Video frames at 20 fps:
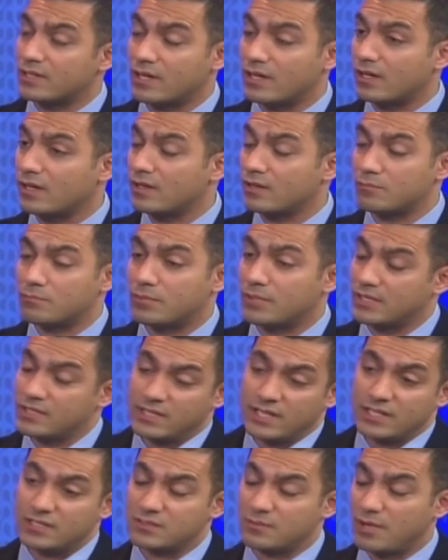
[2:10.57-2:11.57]
uh, it
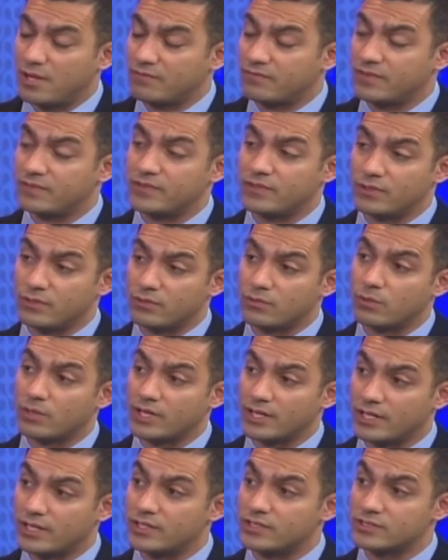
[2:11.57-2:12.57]
takes about 15 to
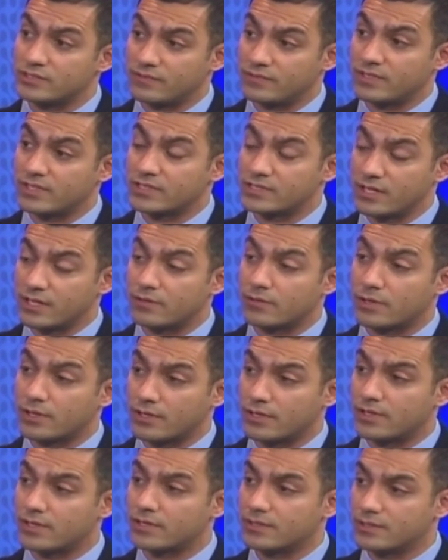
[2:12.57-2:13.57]
20 years if it's going to recur.